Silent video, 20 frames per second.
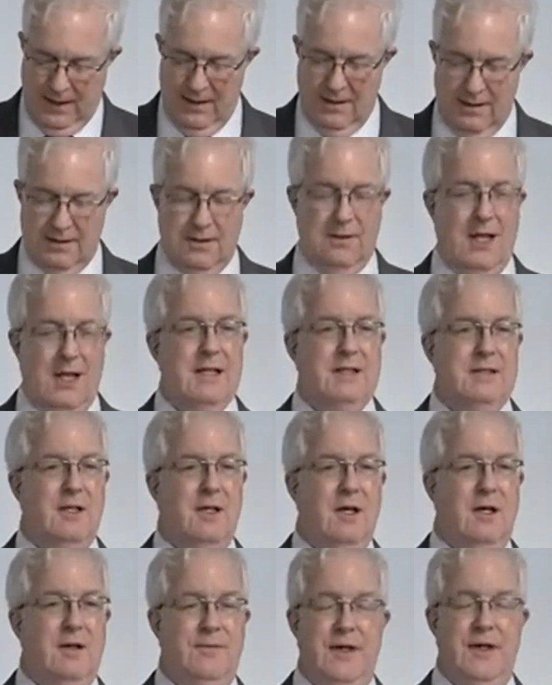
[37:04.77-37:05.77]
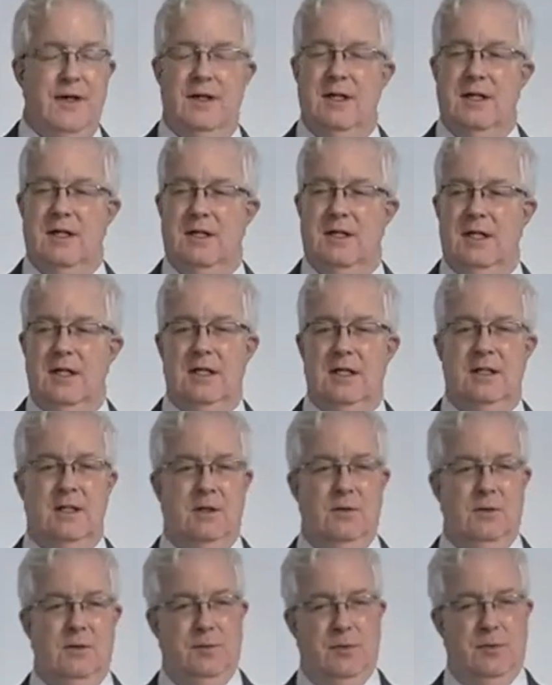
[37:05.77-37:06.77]
So that's all fair and good.
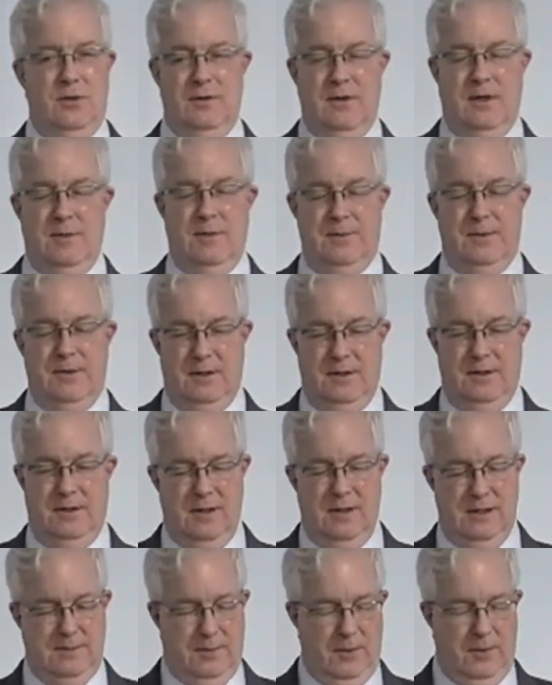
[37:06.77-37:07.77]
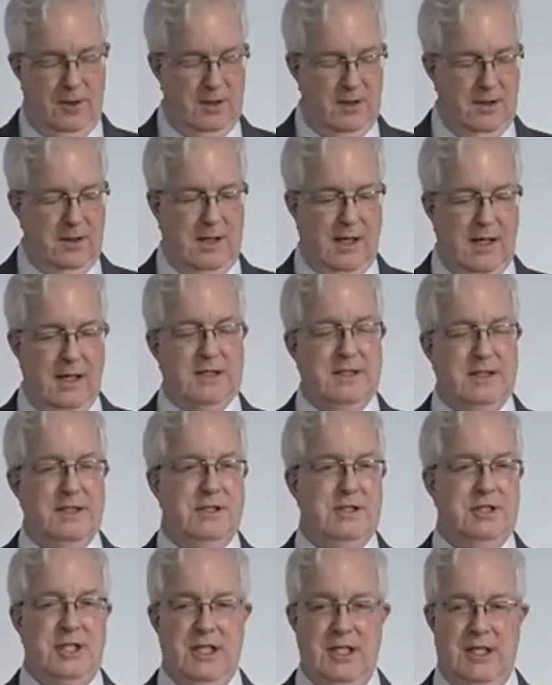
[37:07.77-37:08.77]
You would prove up as part of your case in
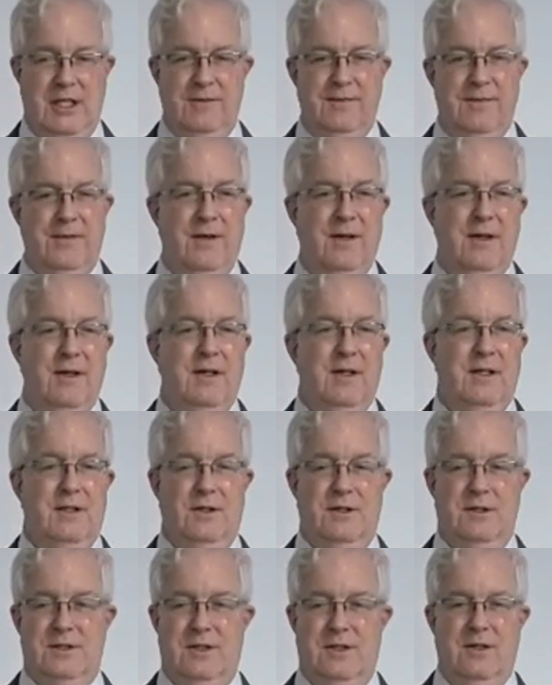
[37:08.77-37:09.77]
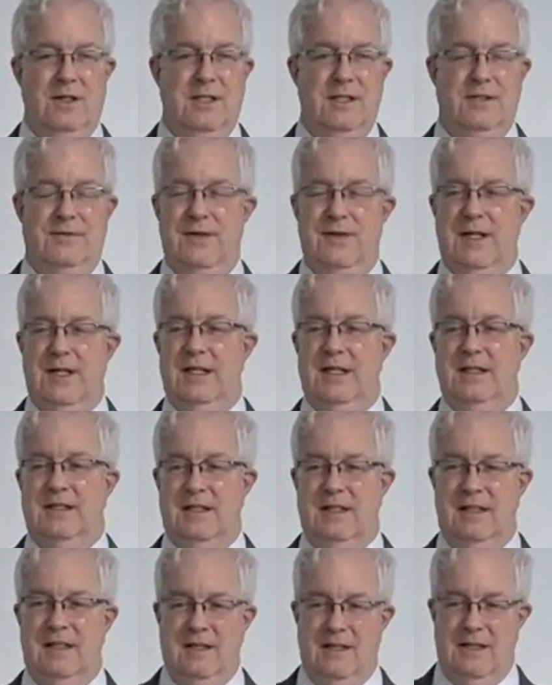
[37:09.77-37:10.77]
chief, your attorney's fees,
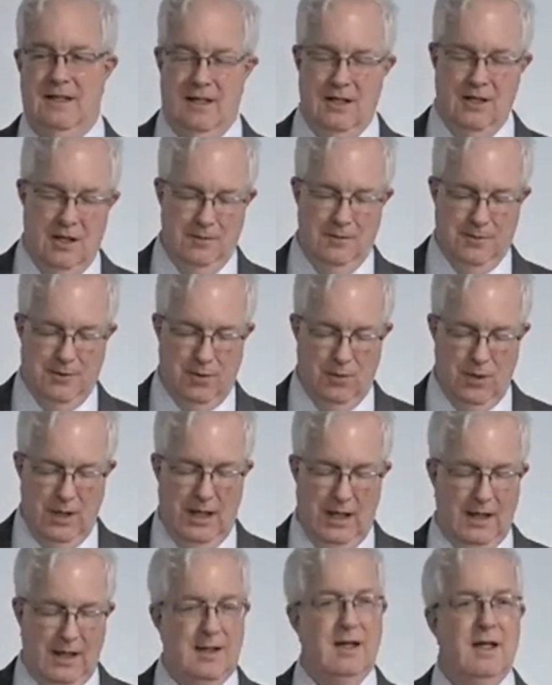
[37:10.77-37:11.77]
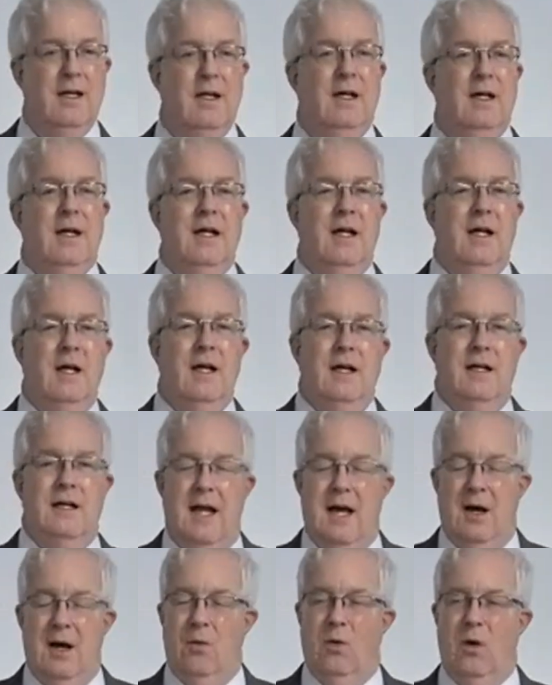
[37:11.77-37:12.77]
hope to win.
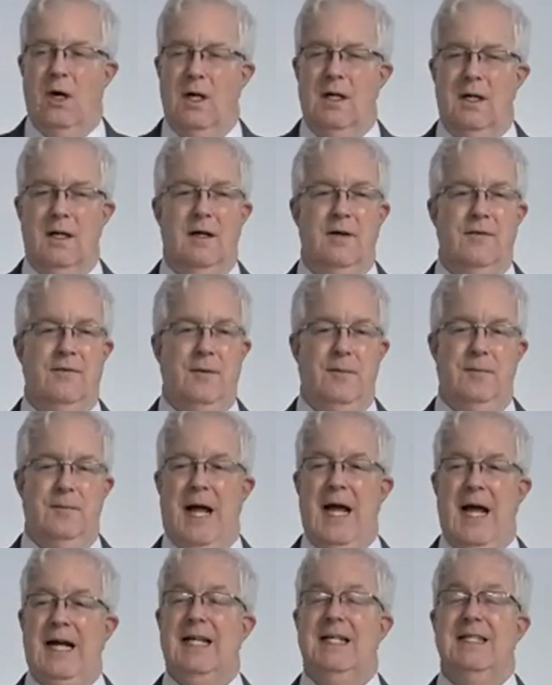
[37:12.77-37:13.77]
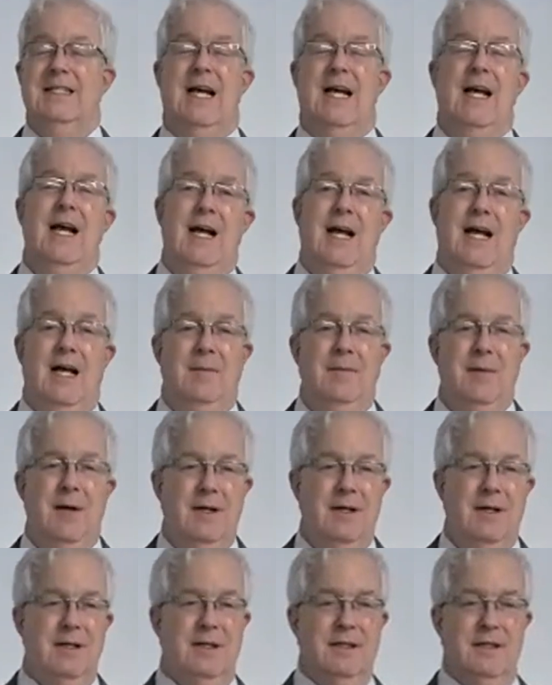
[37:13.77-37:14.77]
Now, what if back in time
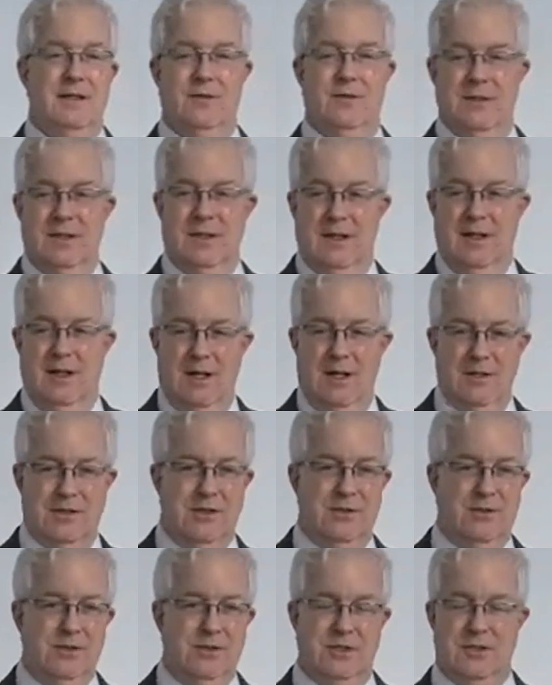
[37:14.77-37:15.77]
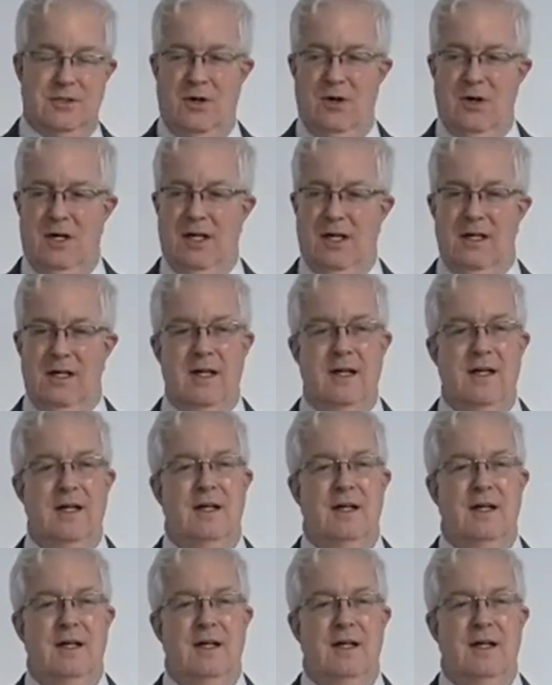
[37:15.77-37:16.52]
when the lawsuit started,